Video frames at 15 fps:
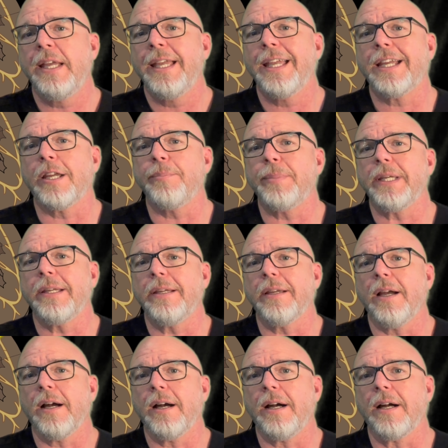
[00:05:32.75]
It can be
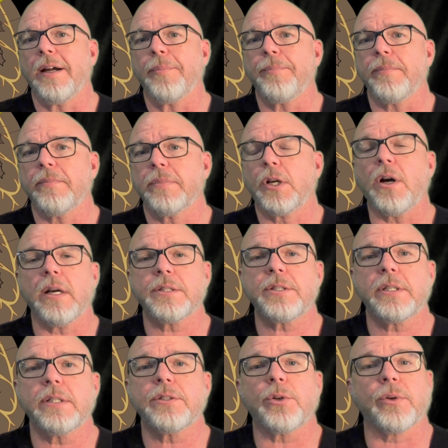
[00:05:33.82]

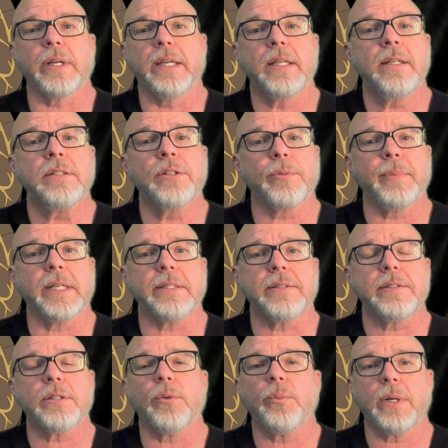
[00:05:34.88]
constant or
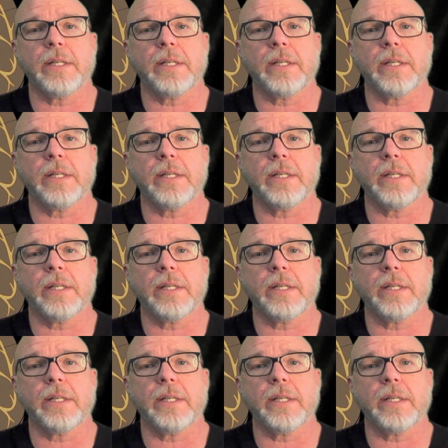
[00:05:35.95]
intermittent. When